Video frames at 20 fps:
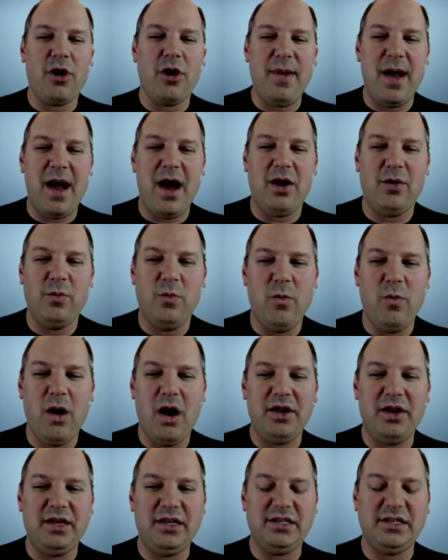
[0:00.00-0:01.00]
about
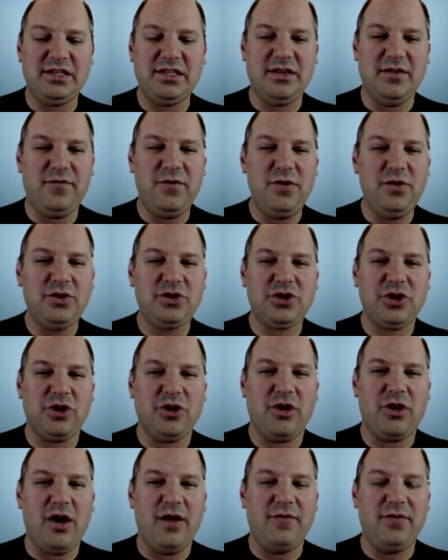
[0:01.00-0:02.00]
what is the
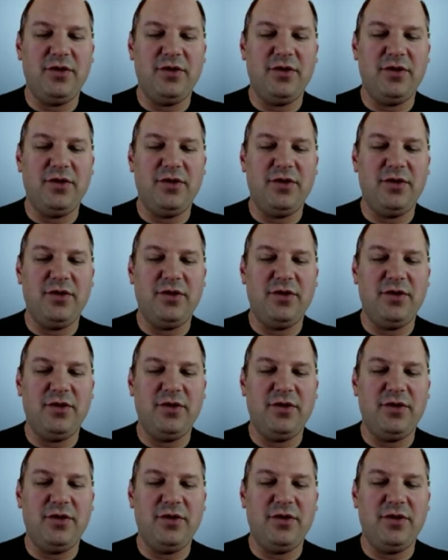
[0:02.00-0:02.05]
future of